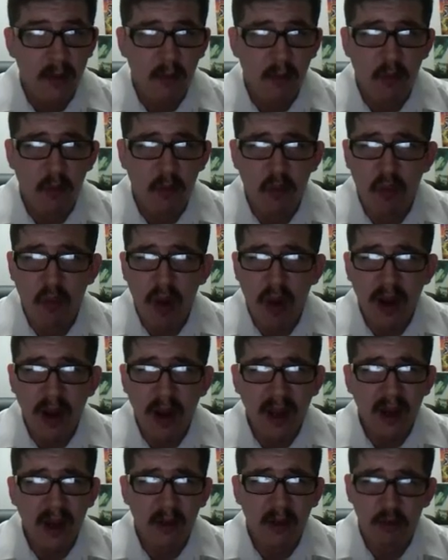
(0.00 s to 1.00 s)

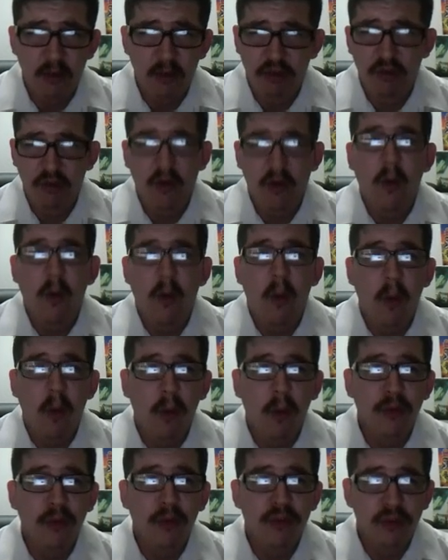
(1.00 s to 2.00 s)
running just a
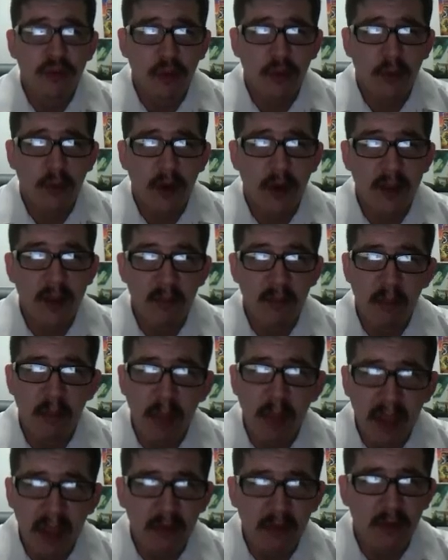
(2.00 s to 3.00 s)
whole story
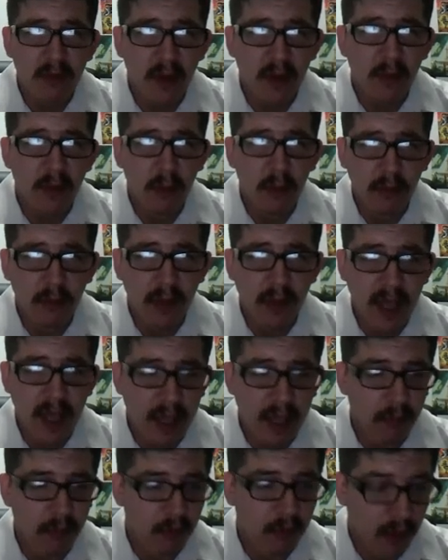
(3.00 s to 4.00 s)
based on those
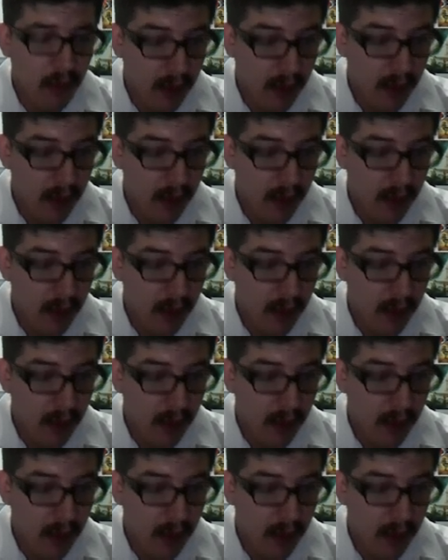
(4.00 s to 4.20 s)
games.